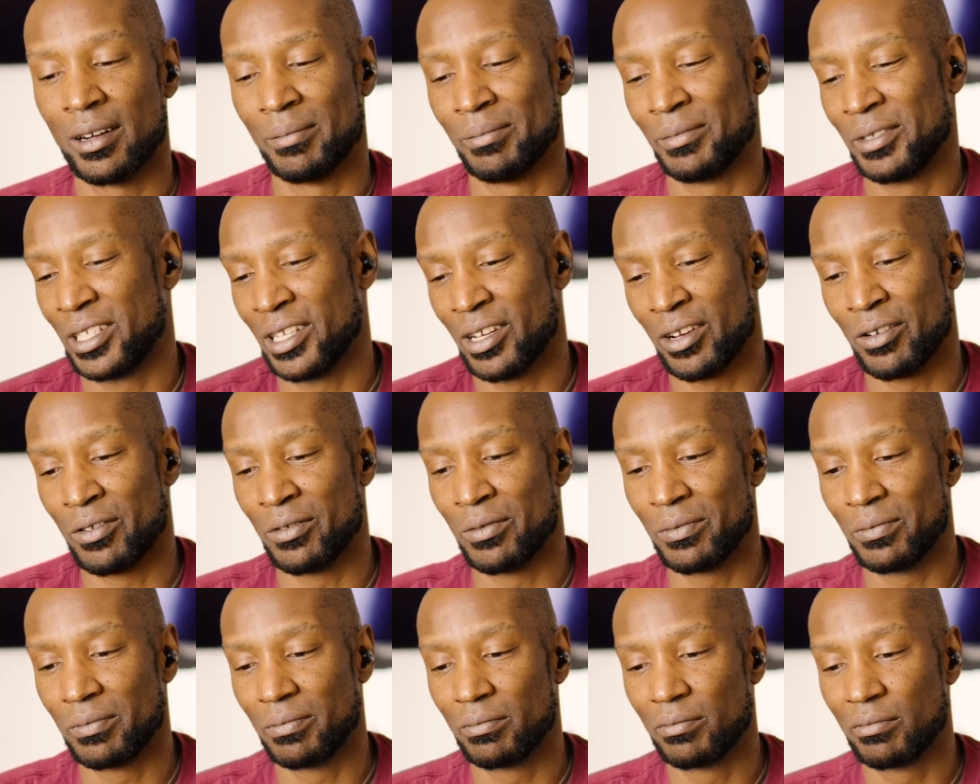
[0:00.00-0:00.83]

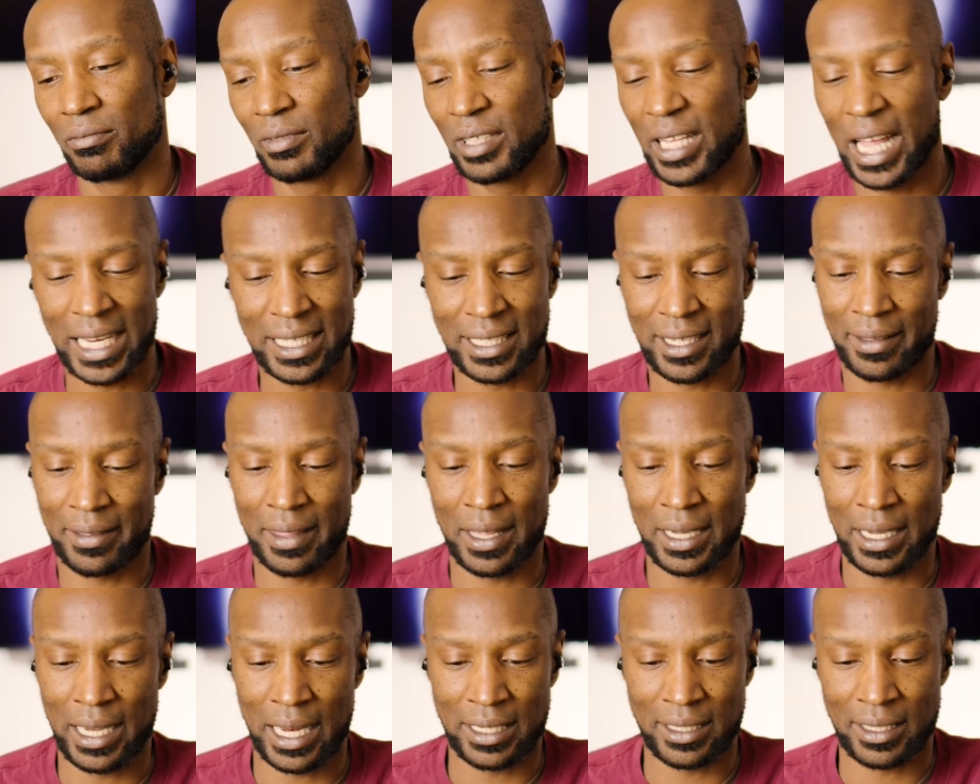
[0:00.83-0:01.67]
So that's a
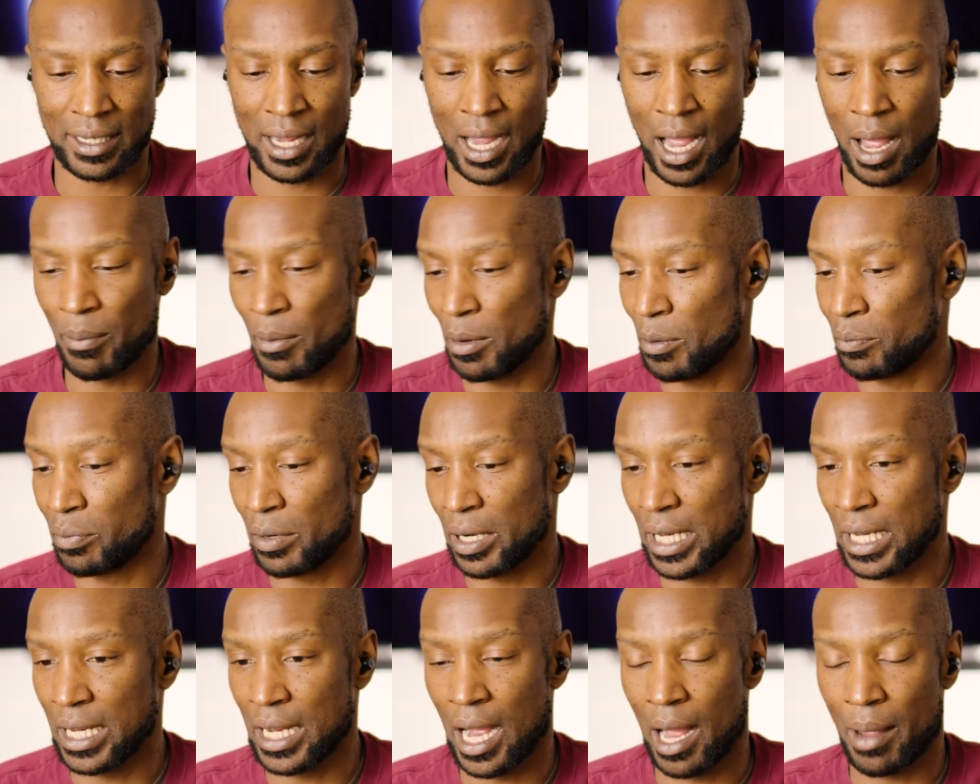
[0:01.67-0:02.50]
thing that's a
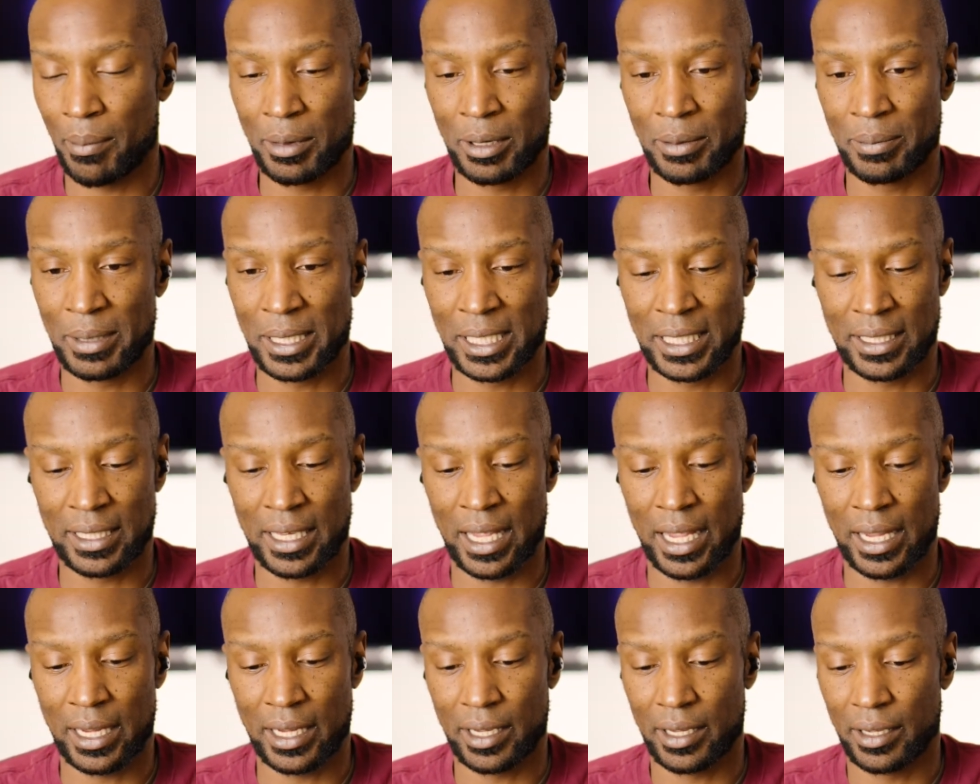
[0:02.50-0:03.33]
pretty common
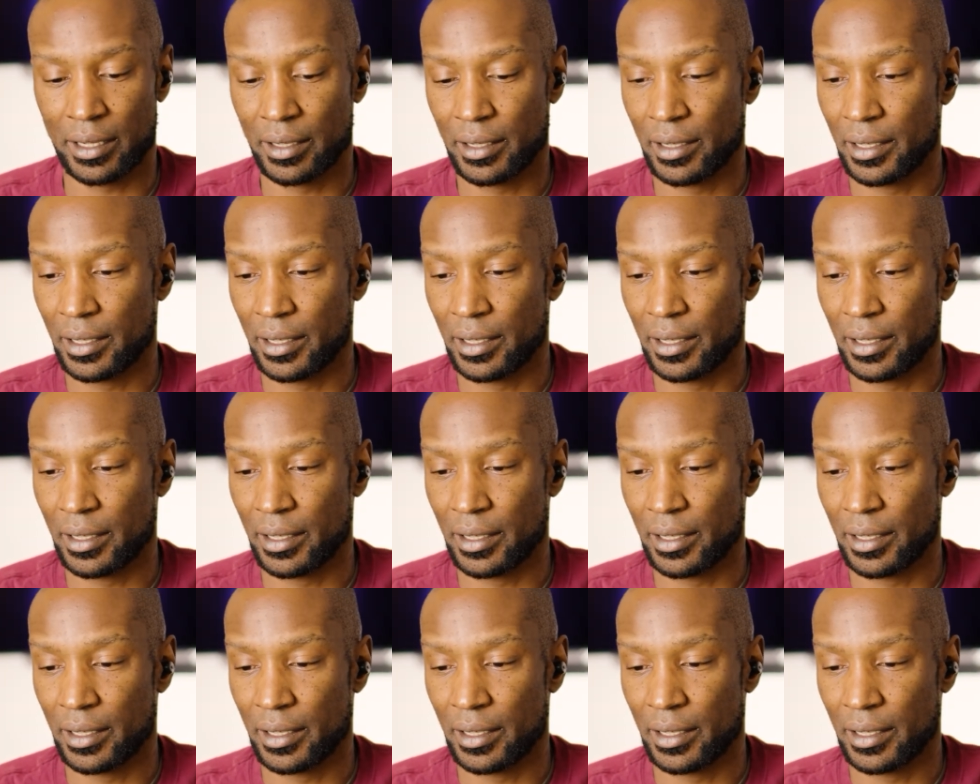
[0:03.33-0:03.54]
mistake